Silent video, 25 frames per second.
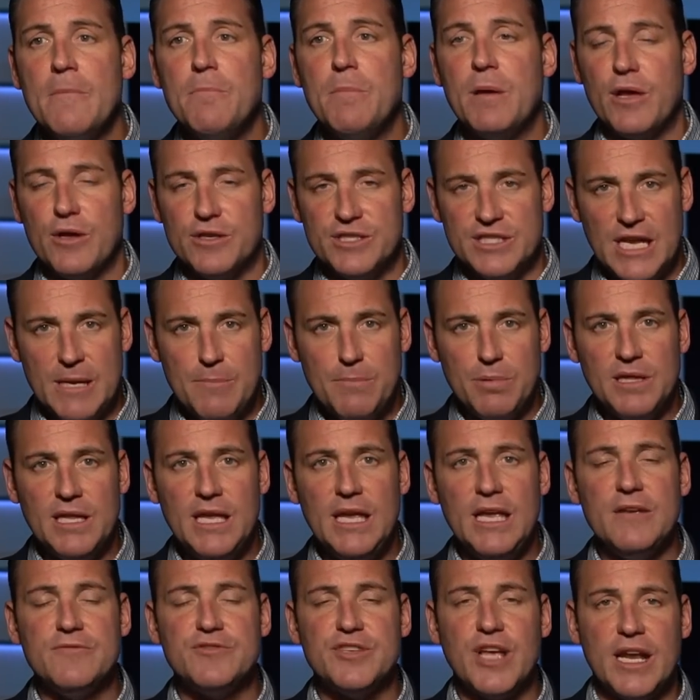because he
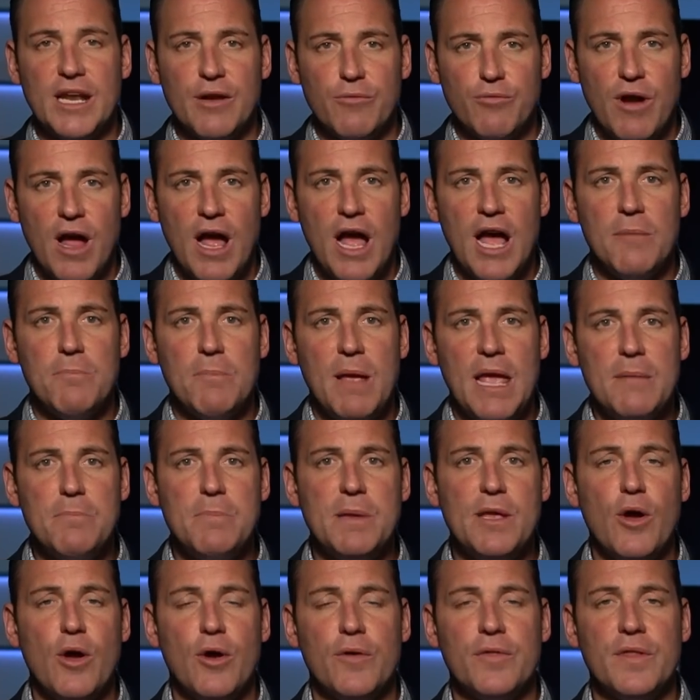believes that Iran may
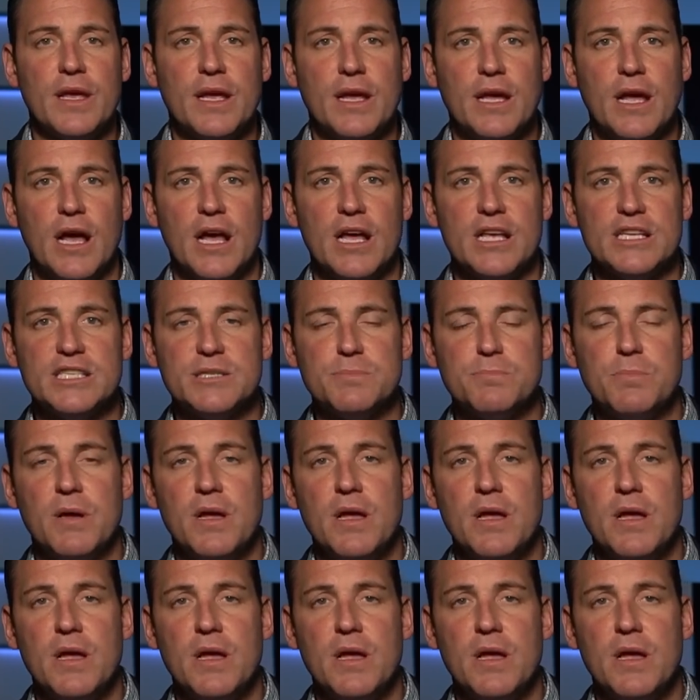be on the cusp